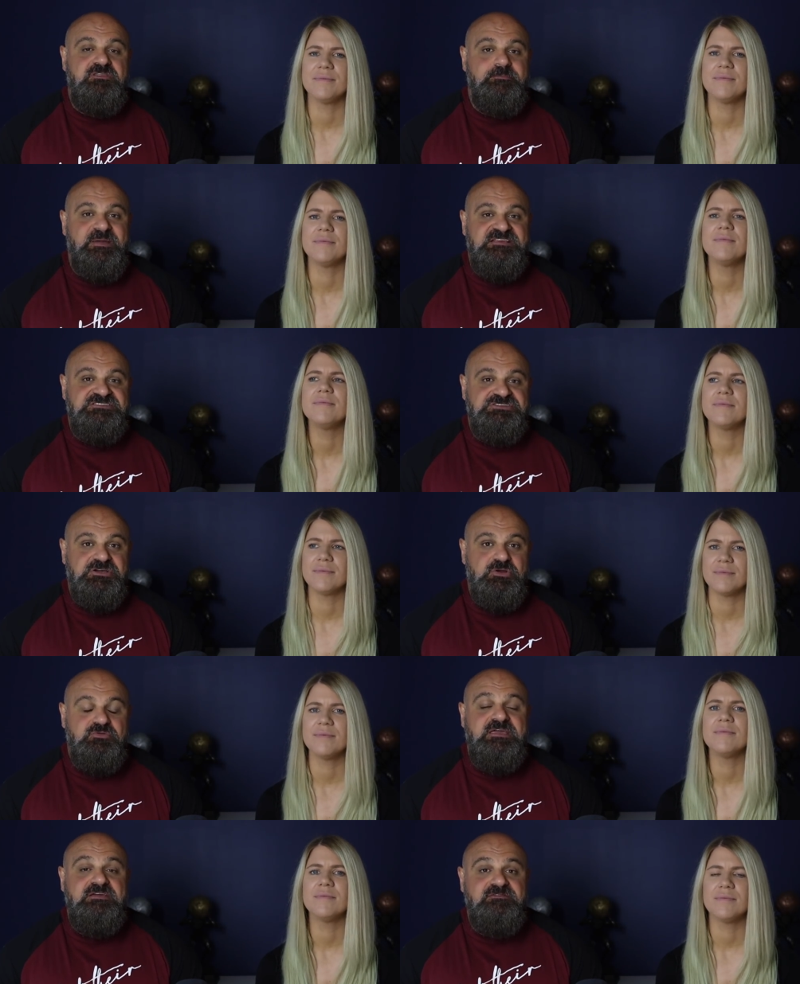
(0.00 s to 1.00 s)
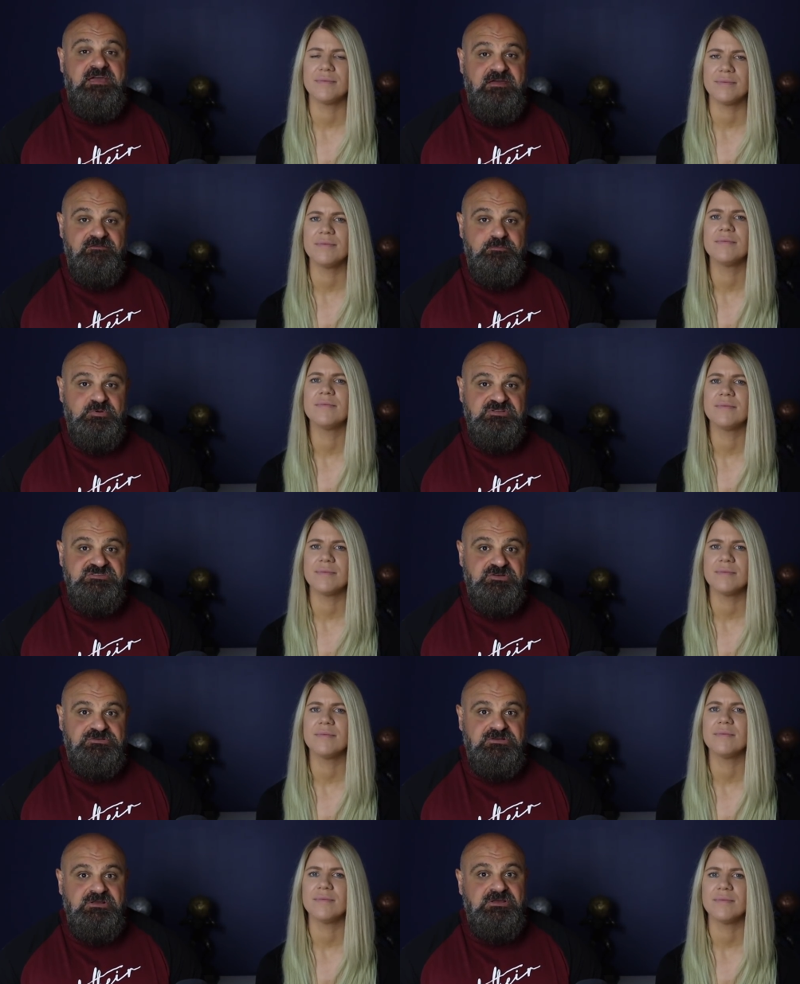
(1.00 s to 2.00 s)
Speaker 1: the best show they have ever put
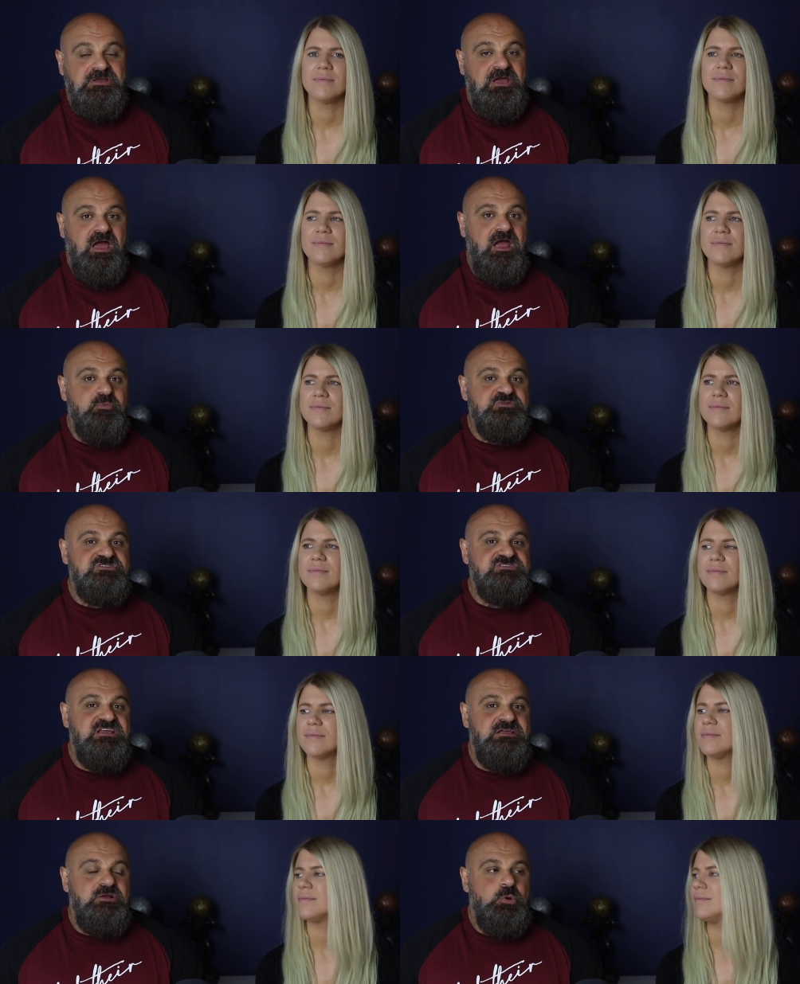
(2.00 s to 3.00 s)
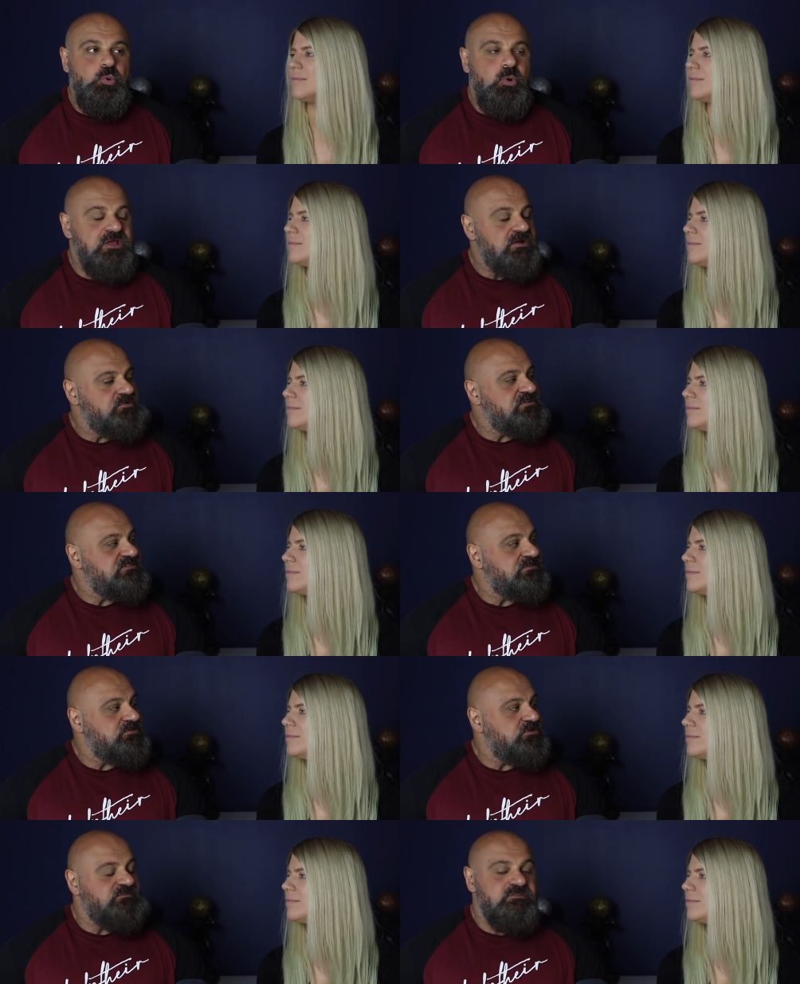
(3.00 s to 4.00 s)
on. I was quite
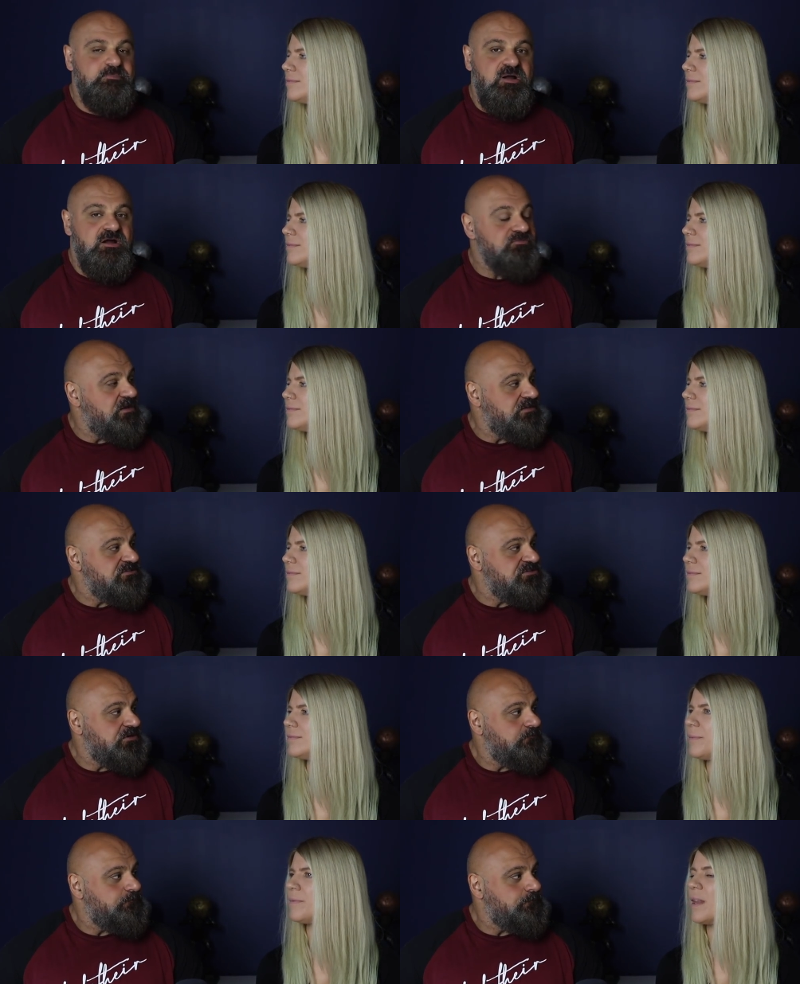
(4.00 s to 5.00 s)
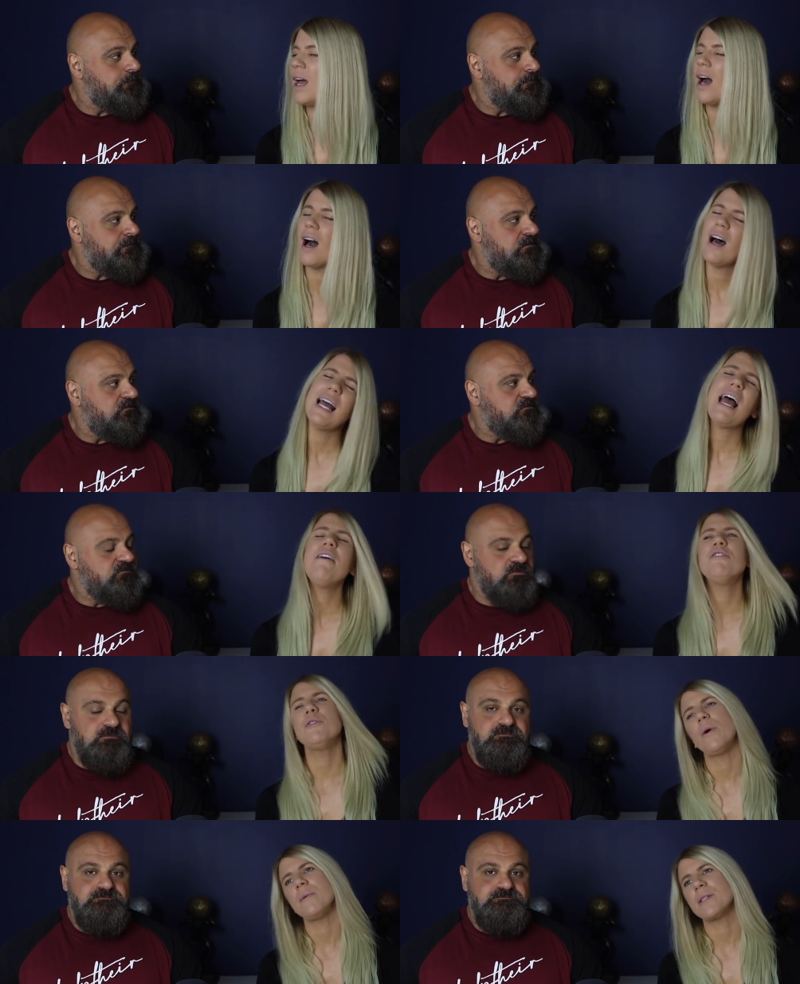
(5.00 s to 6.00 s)
critical of the Bahrain show.
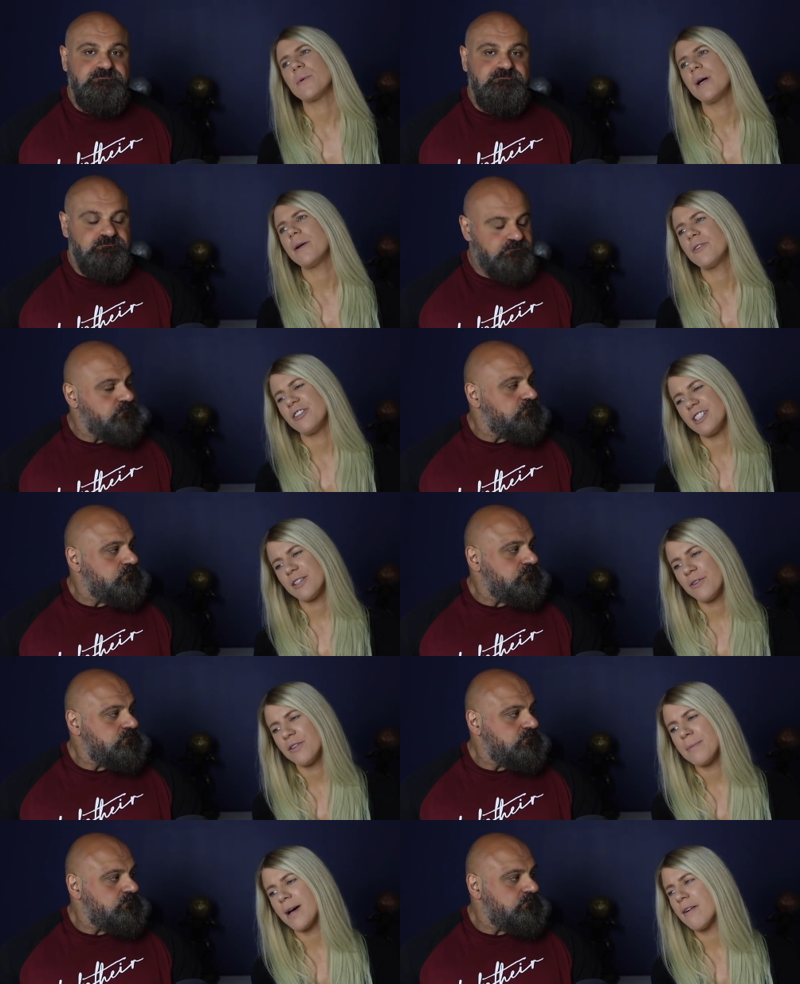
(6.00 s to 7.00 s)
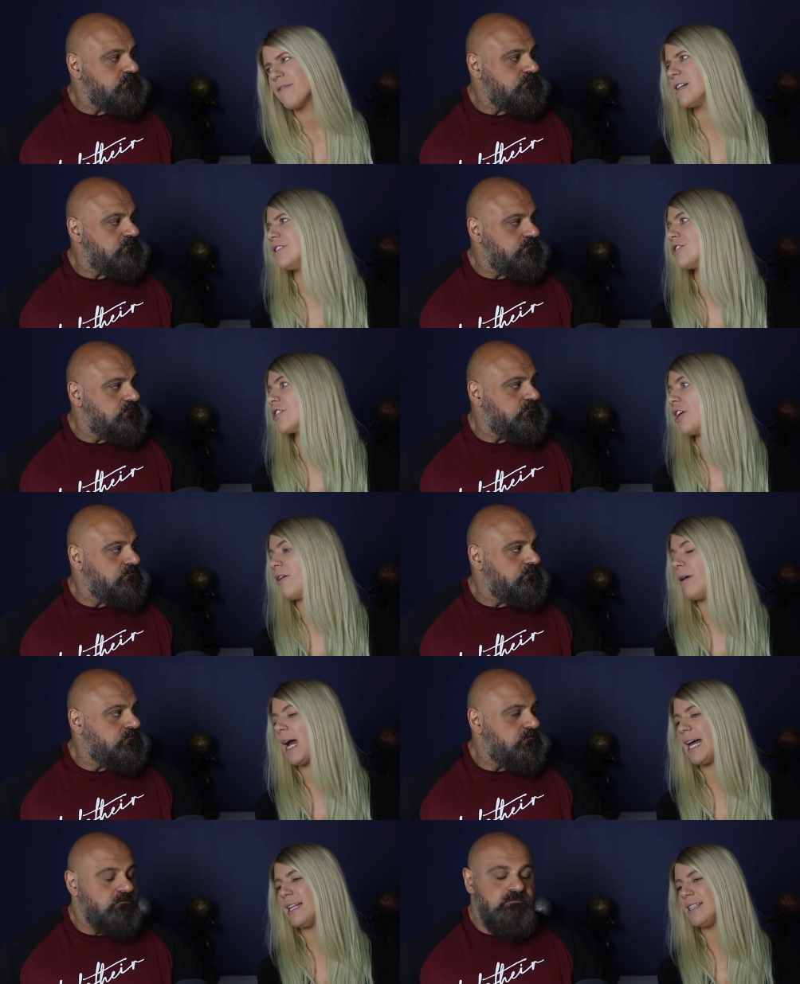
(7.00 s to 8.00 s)
Speaker 2: Everyone was quite critical of the Bahrain show,
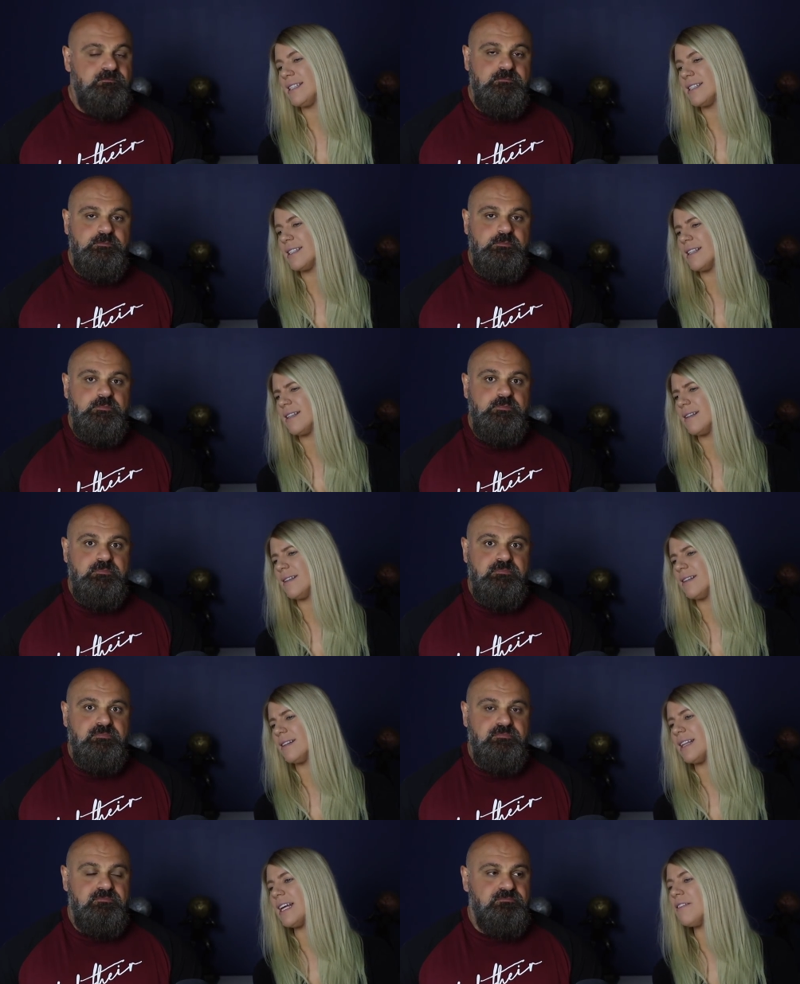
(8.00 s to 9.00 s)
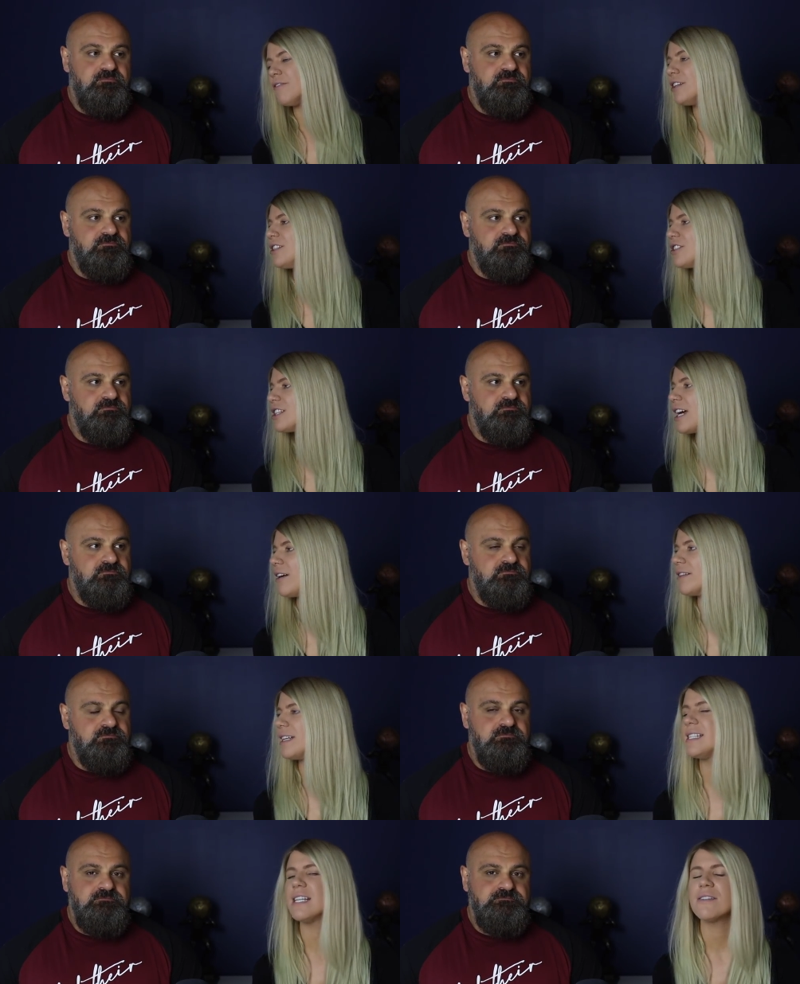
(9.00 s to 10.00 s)
and they reached out,
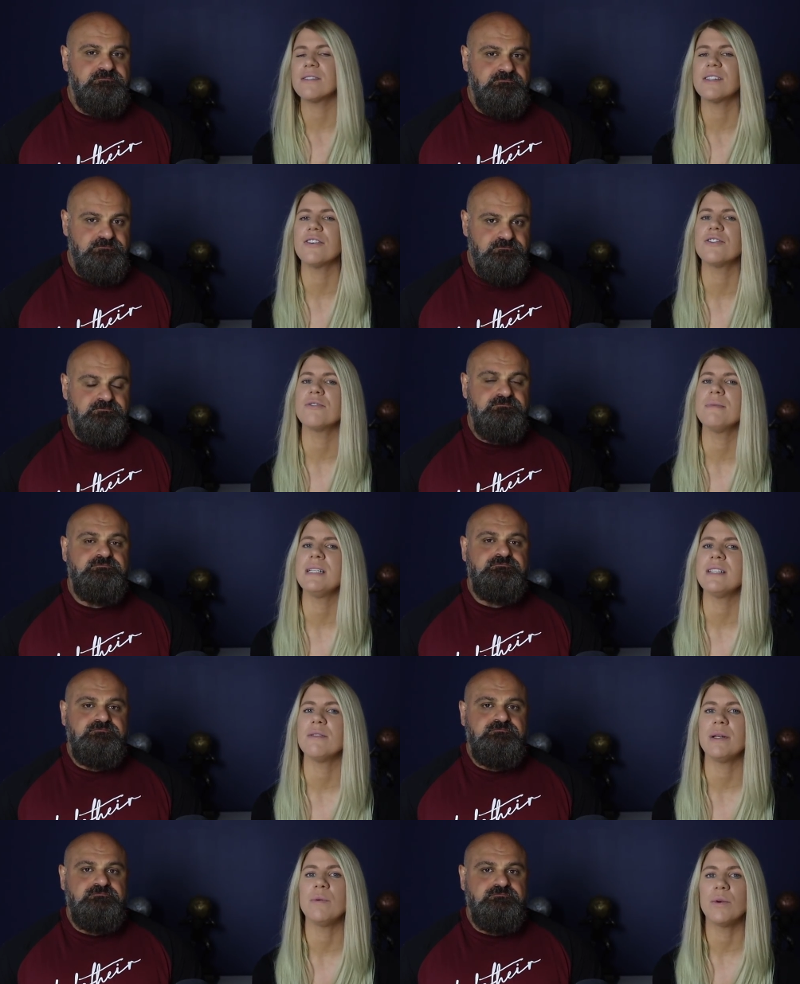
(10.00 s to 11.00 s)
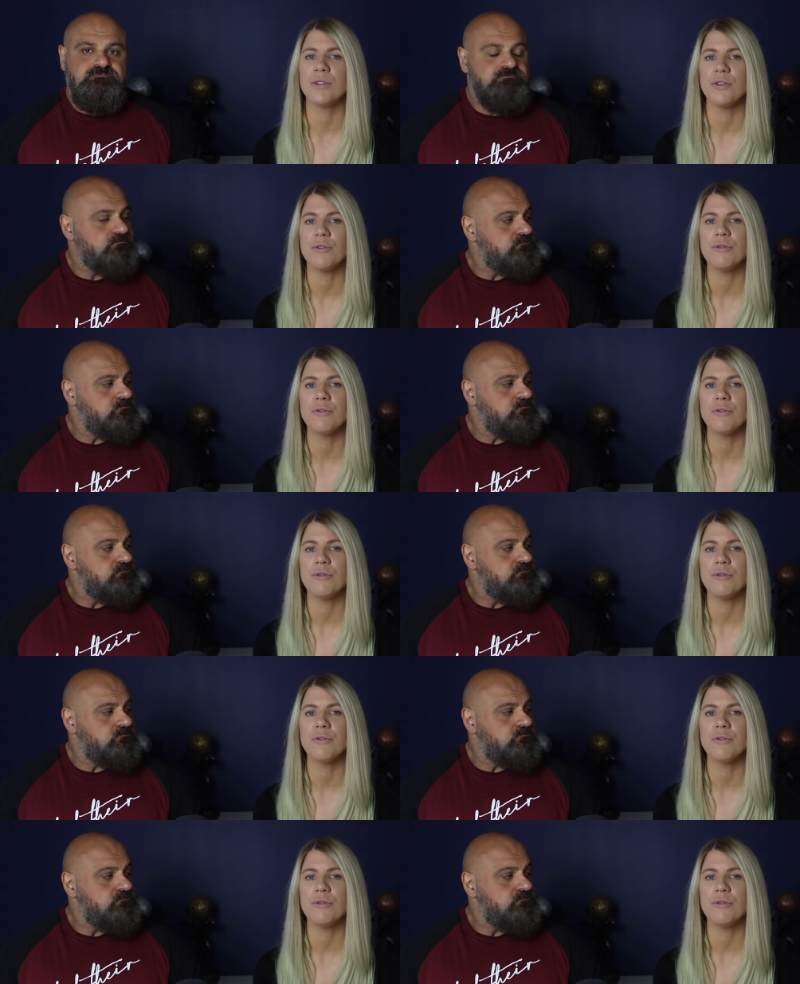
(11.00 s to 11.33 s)
they said on social media, we want your